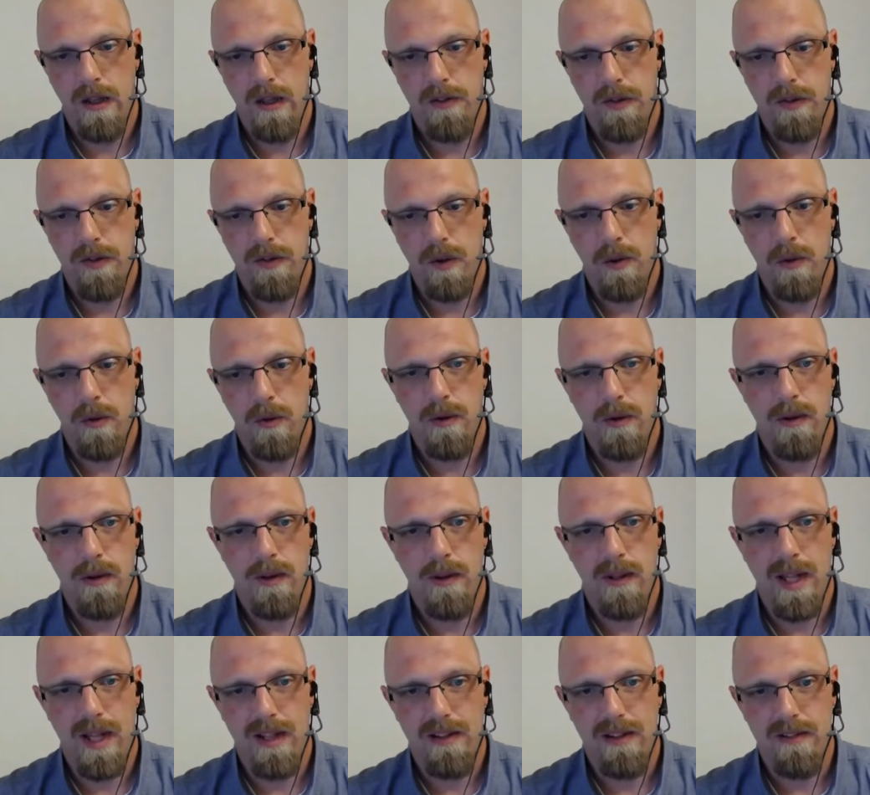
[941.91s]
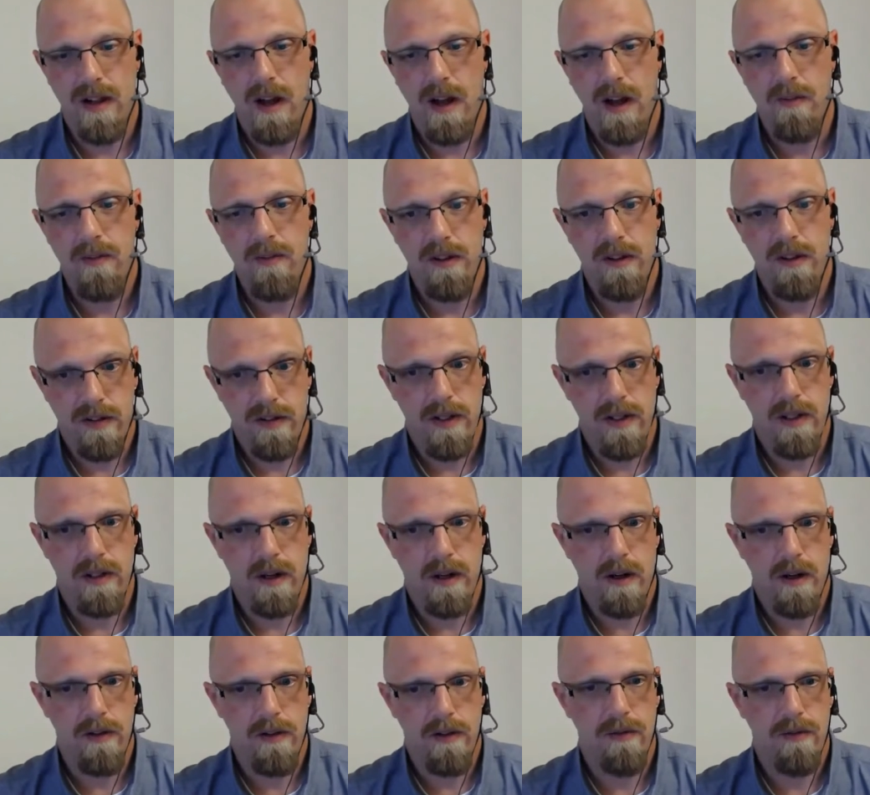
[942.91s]
So that's obviously a
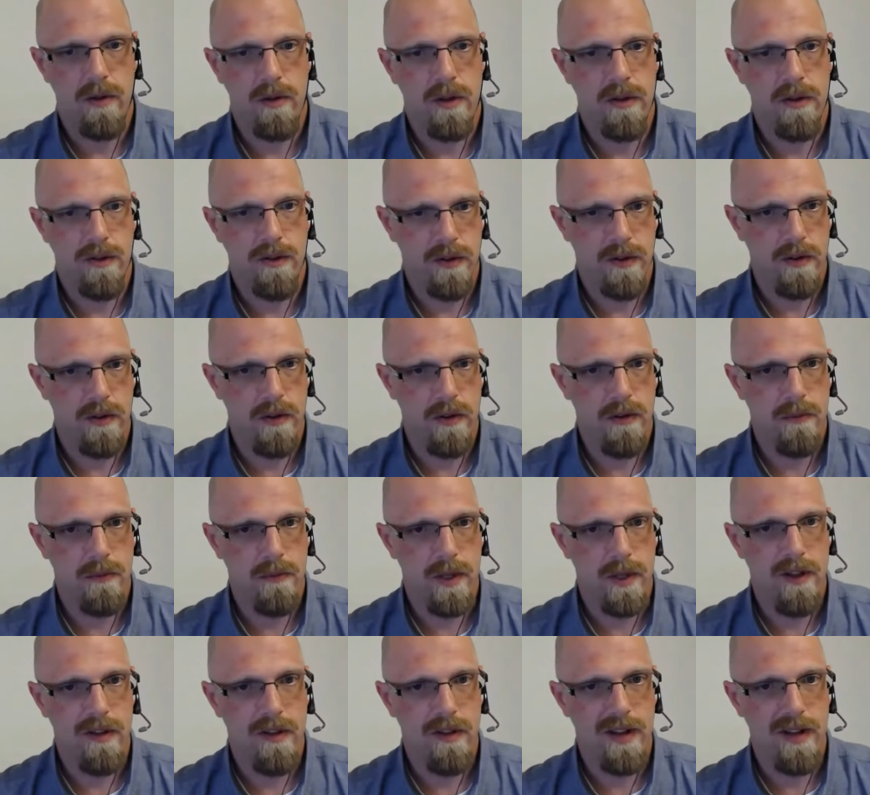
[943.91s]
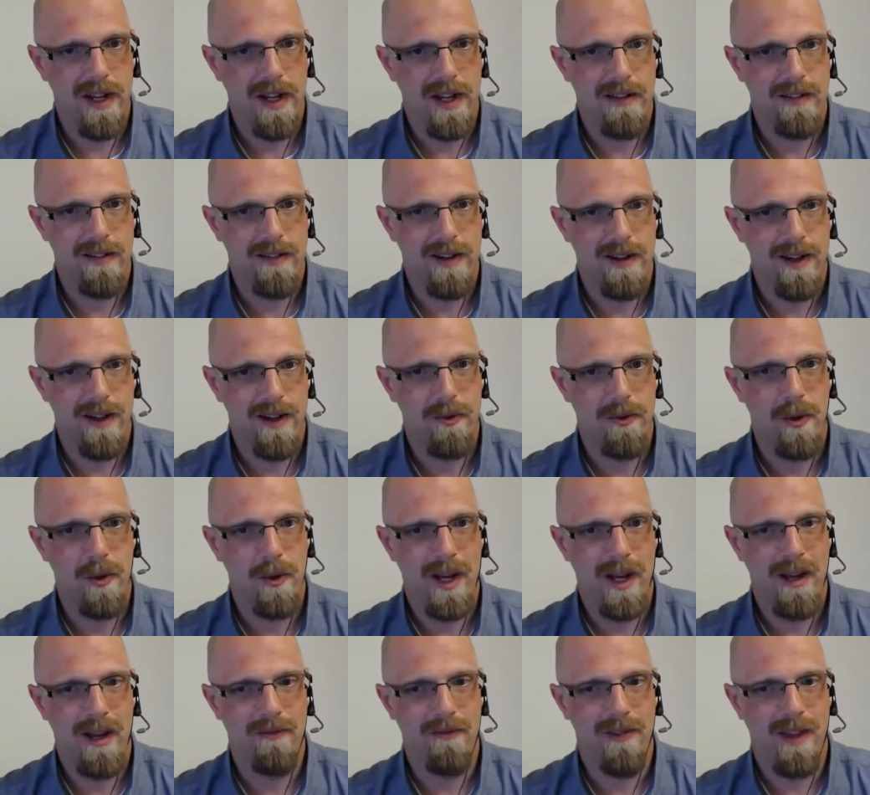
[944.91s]
cause for concern because anytime you
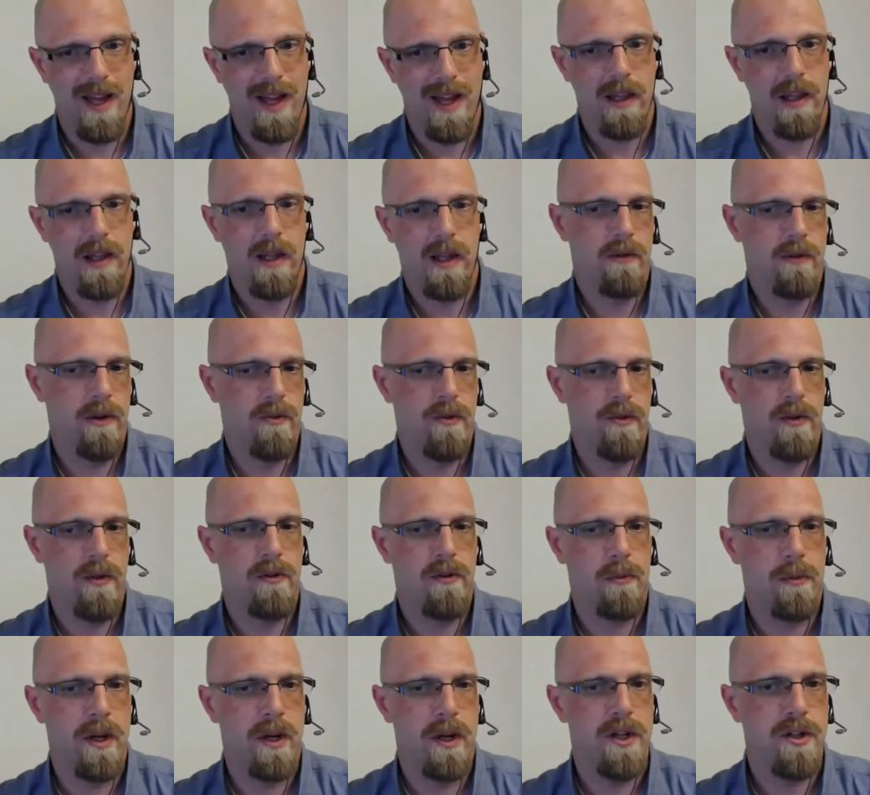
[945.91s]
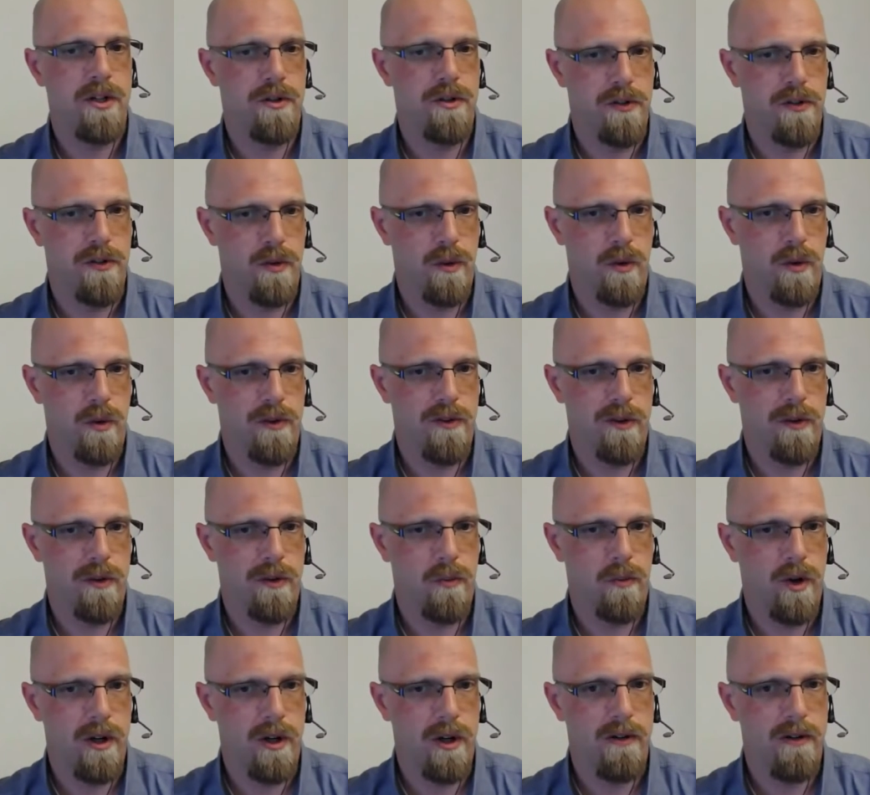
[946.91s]
have that level of information stored
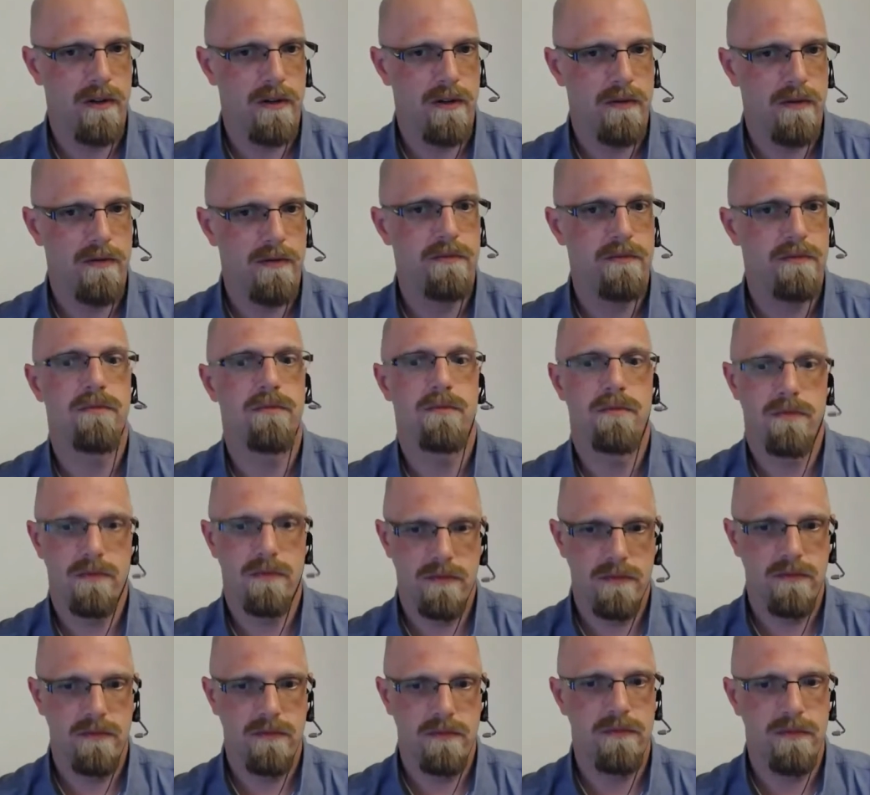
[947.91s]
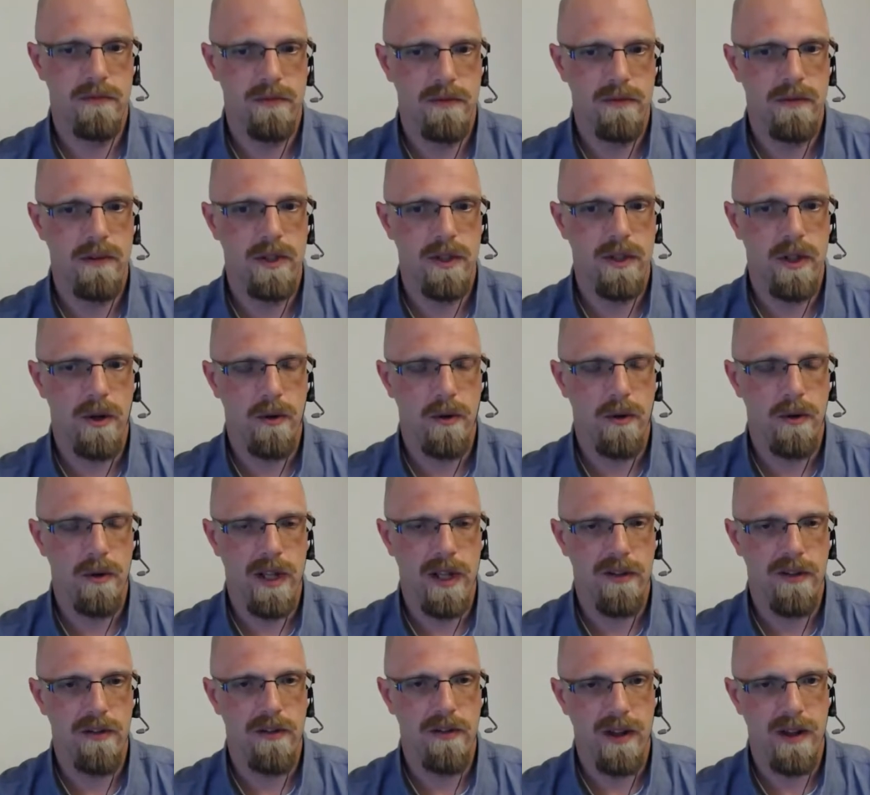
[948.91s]
somewhere,
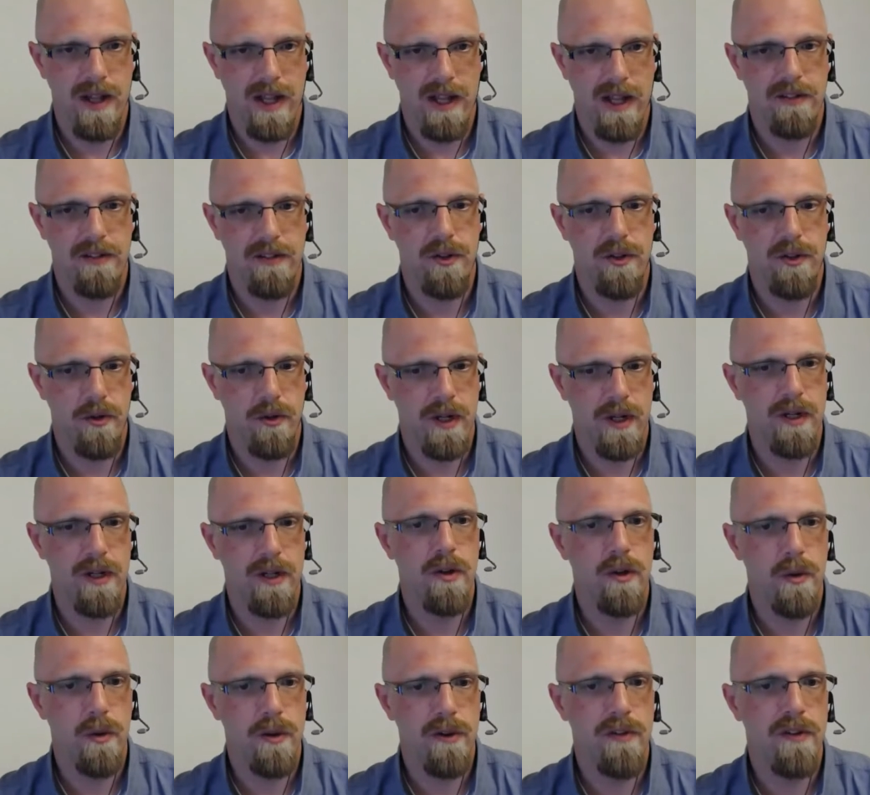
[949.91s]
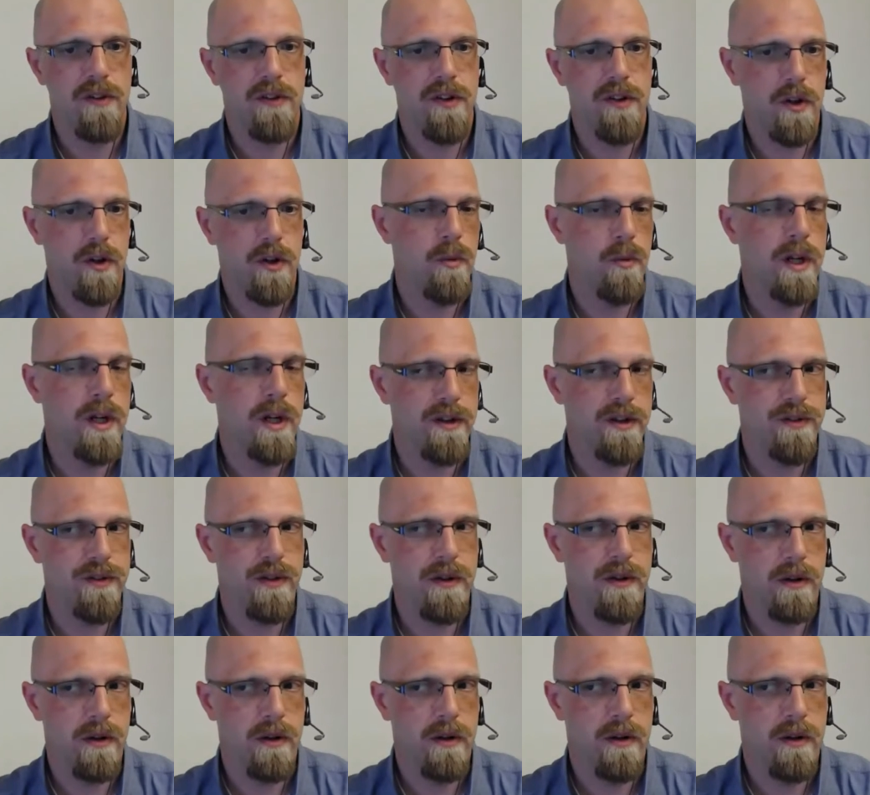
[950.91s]
that's you're increasing your risk.